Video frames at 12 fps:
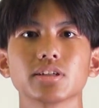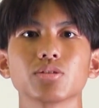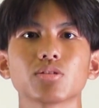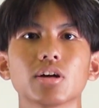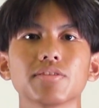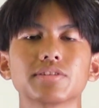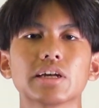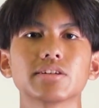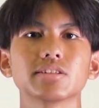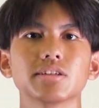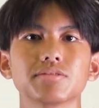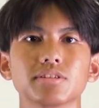to craft
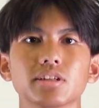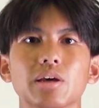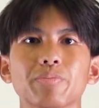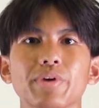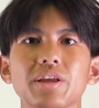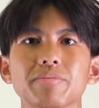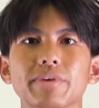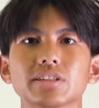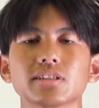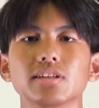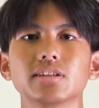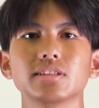narratives that paint
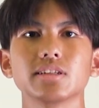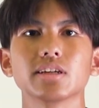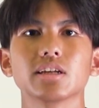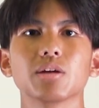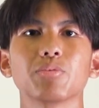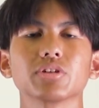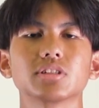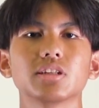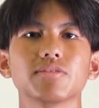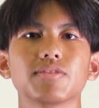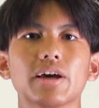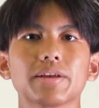masculinity in a
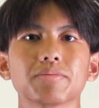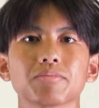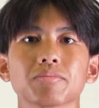positive light.